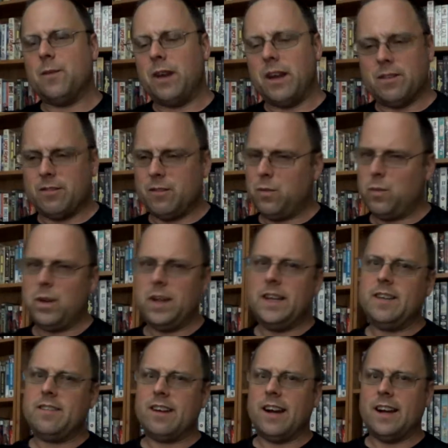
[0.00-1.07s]
when I was a
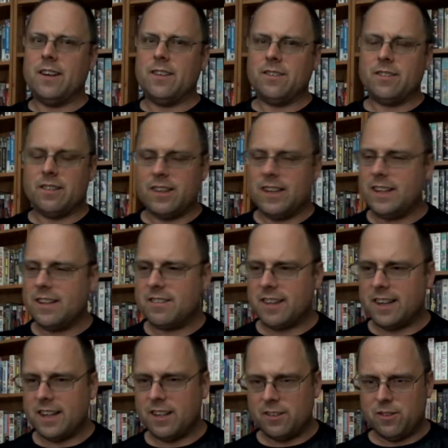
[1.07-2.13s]
little
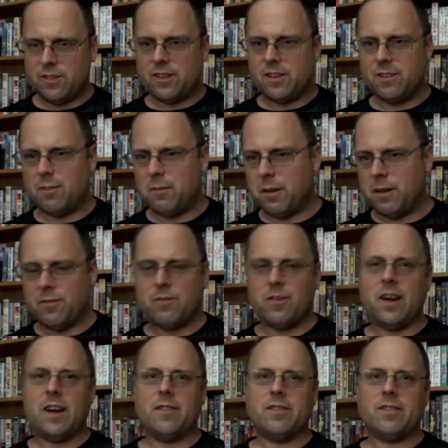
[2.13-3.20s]
child, young, about
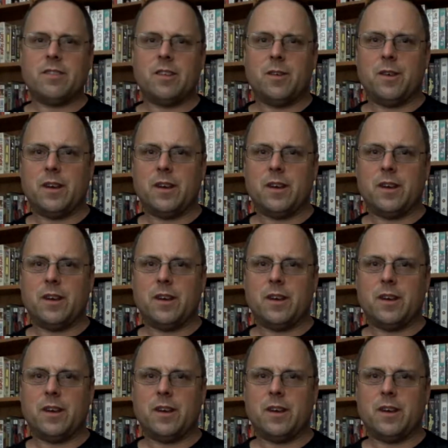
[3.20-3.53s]
5 or so.